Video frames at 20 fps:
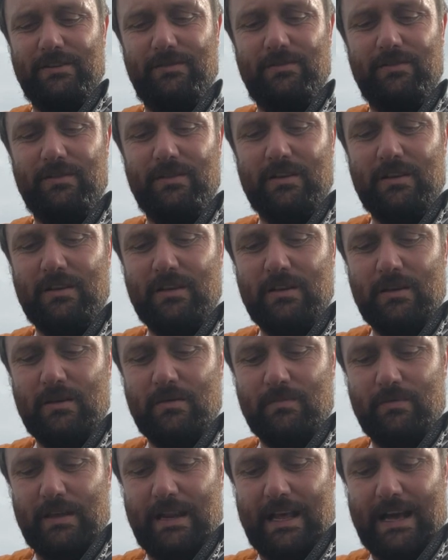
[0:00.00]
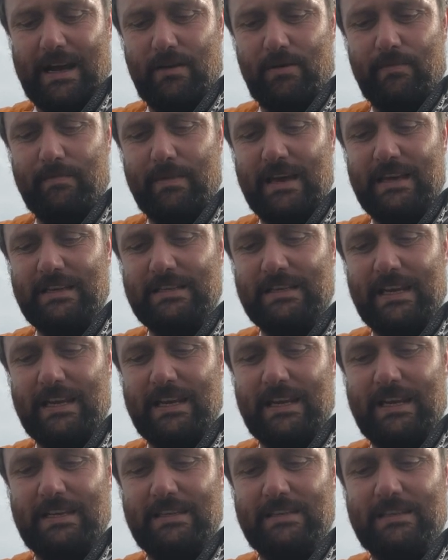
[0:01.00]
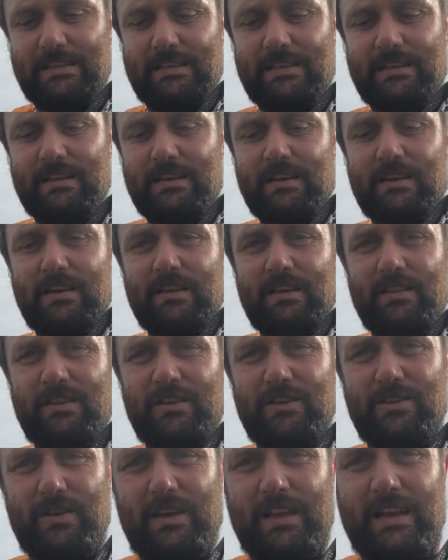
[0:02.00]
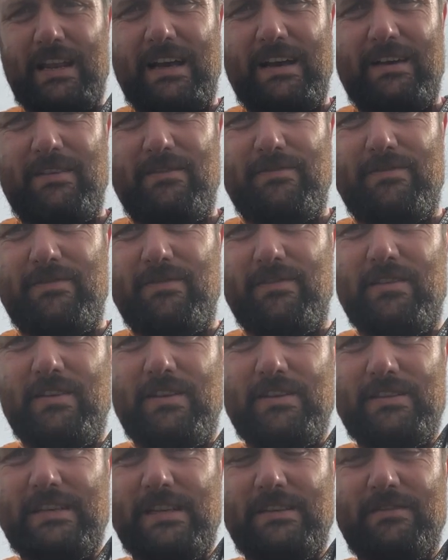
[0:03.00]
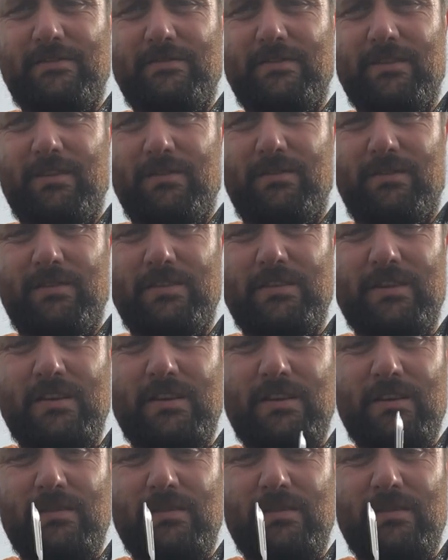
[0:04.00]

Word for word: to, but how amazing it is that you can have a set of tongs.